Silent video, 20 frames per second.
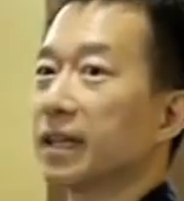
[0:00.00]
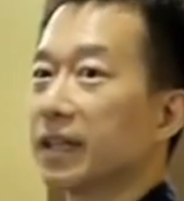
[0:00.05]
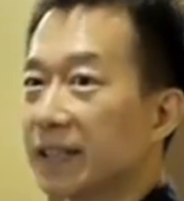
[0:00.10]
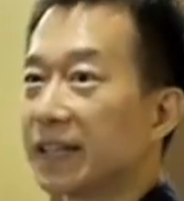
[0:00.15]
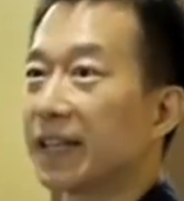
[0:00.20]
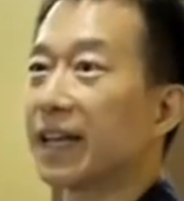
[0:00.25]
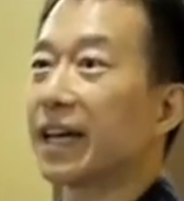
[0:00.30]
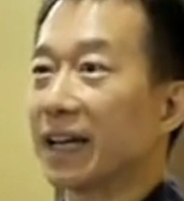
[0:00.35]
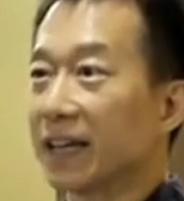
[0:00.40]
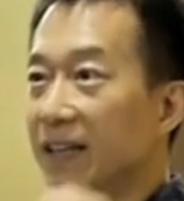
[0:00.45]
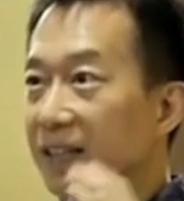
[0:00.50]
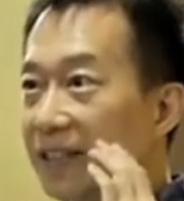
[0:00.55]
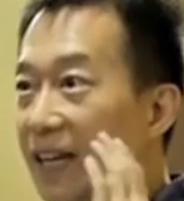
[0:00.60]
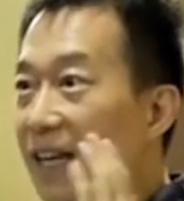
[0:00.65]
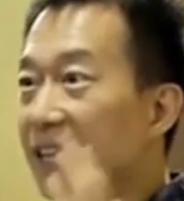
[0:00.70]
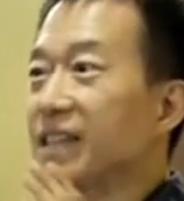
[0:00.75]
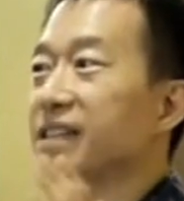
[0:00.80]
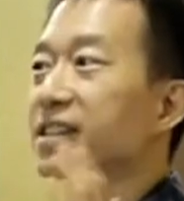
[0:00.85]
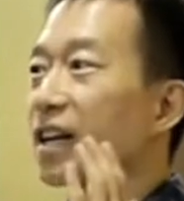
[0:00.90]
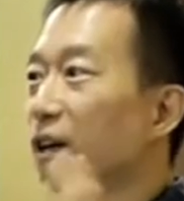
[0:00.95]

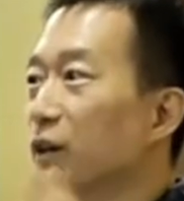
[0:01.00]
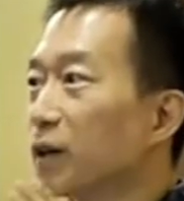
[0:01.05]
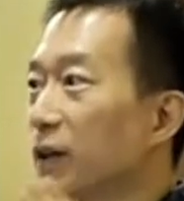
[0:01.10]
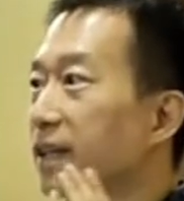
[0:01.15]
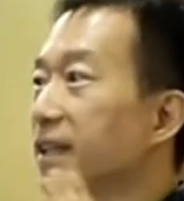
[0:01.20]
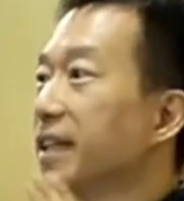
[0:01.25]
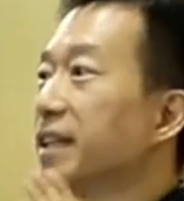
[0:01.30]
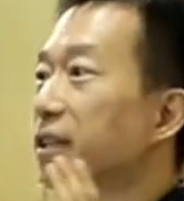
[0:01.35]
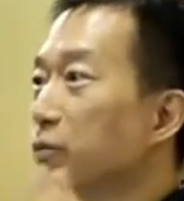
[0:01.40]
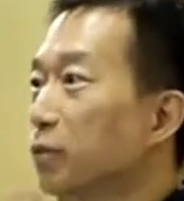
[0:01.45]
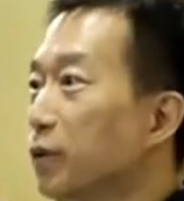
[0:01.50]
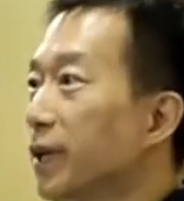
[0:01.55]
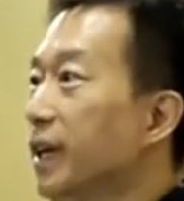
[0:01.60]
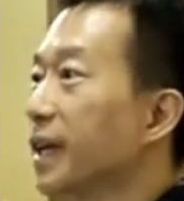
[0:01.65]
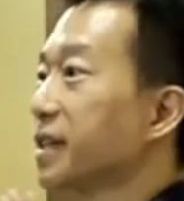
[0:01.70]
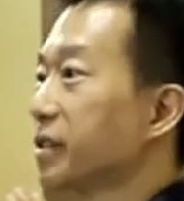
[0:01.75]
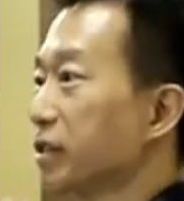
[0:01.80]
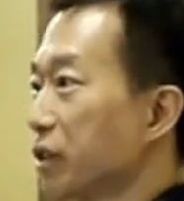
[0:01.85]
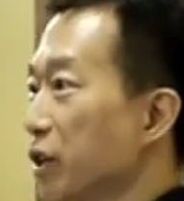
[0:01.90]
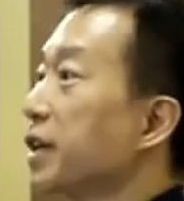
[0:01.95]
That is how I think the world
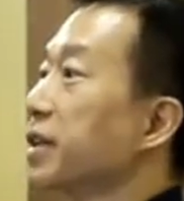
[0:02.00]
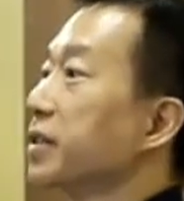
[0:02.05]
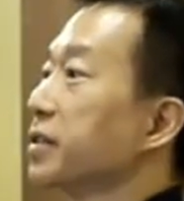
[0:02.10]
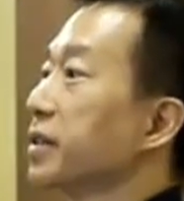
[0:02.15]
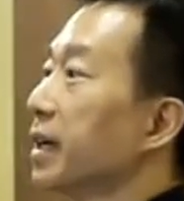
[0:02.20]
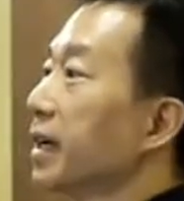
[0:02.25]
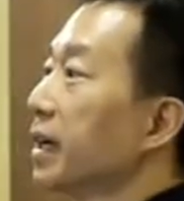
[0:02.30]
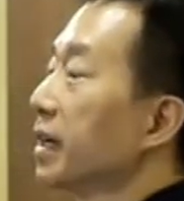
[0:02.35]
has changed.